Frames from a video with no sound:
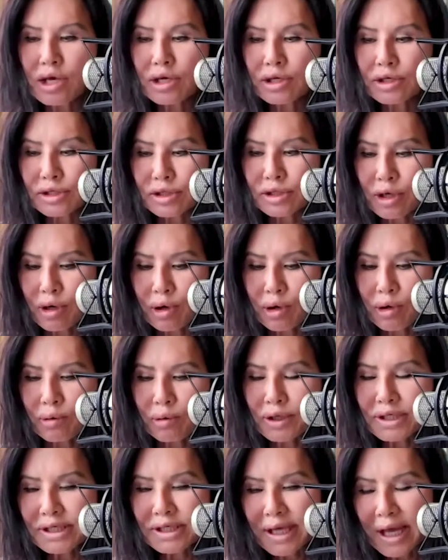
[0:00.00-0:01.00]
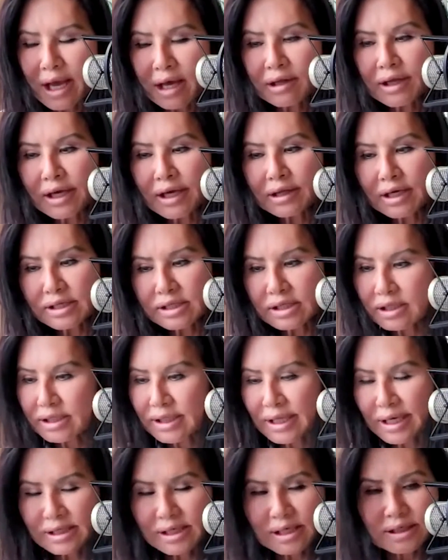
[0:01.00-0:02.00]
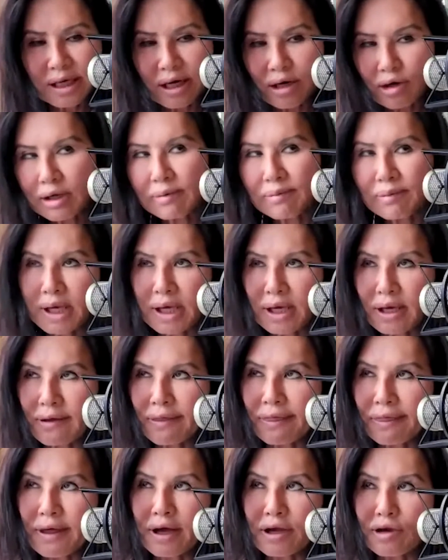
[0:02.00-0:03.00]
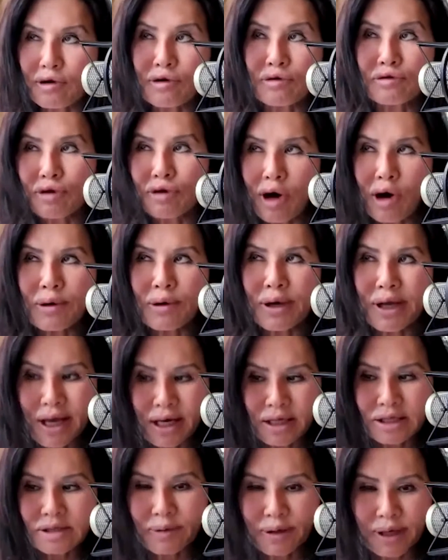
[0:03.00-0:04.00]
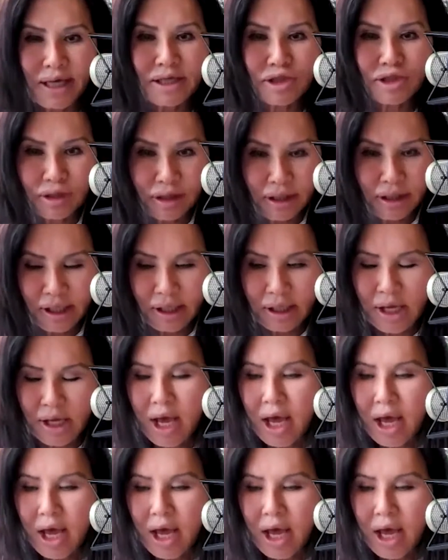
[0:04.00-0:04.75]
So scaling doesn't necessarily mean that you're growing exponentially.